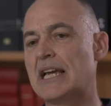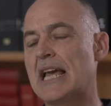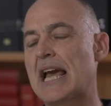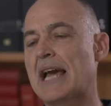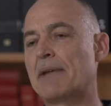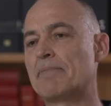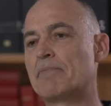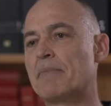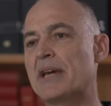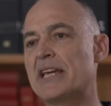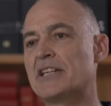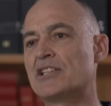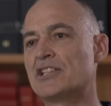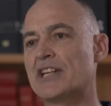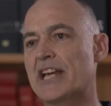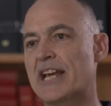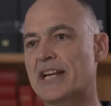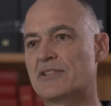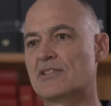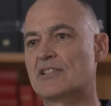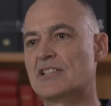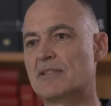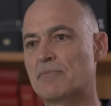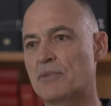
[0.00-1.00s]
and made an
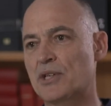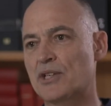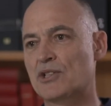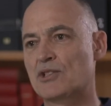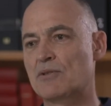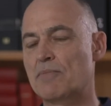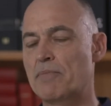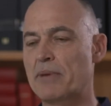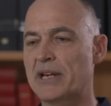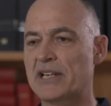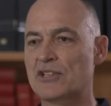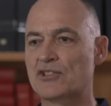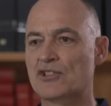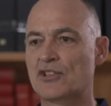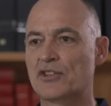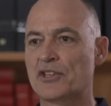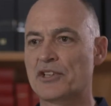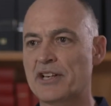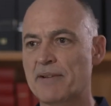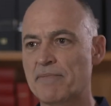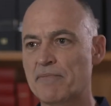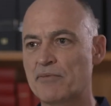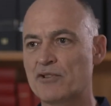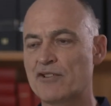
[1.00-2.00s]
estimate based on the
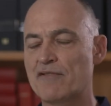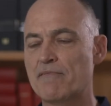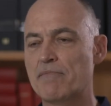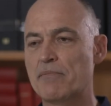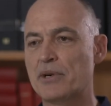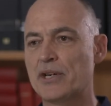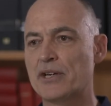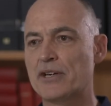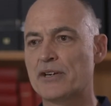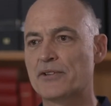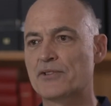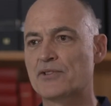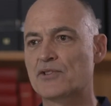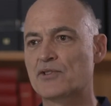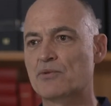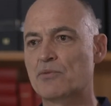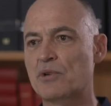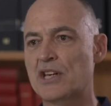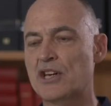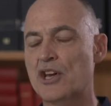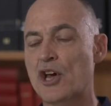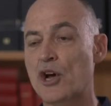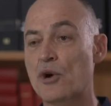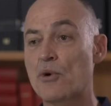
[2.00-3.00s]
number of births
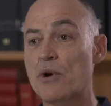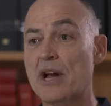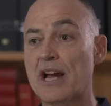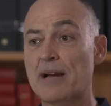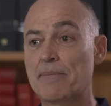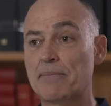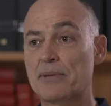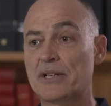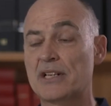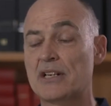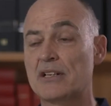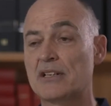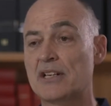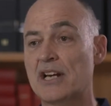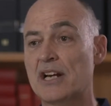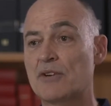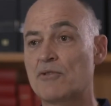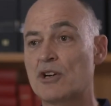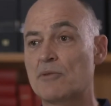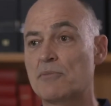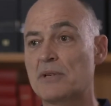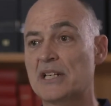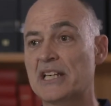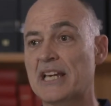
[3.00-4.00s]
we know happen in
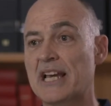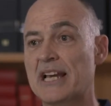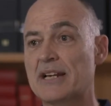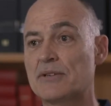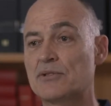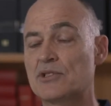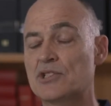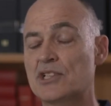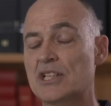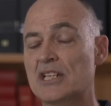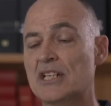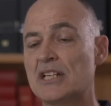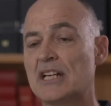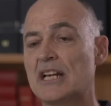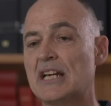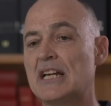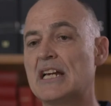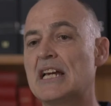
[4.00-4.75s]
Nairobi County